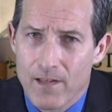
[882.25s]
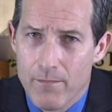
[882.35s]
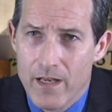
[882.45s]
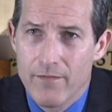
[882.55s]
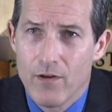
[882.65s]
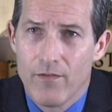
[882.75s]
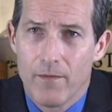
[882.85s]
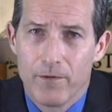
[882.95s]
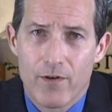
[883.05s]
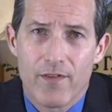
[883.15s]
Many of you have
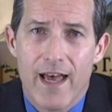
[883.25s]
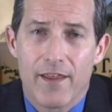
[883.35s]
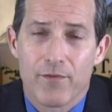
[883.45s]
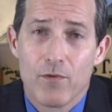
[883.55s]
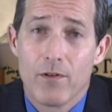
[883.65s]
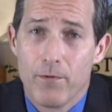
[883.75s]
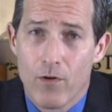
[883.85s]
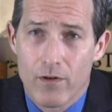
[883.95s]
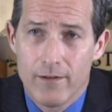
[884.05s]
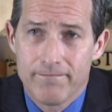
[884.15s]
uploaded that through the
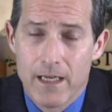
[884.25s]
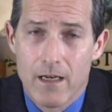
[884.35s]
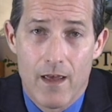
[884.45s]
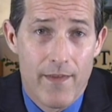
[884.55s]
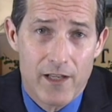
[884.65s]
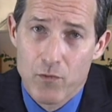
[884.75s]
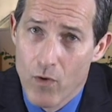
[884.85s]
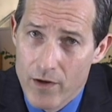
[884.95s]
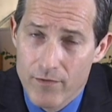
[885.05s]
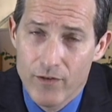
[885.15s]
portal, and that's
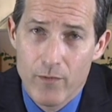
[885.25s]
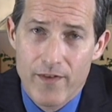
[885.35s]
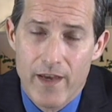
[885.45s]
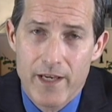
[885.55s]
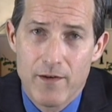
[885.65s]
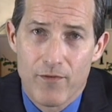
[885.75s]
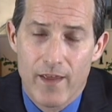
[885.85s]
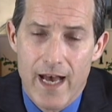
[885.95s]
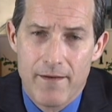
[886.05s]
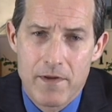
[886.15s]
wonderful, and we thank you for
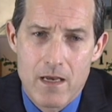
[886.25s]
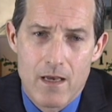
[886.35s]
that.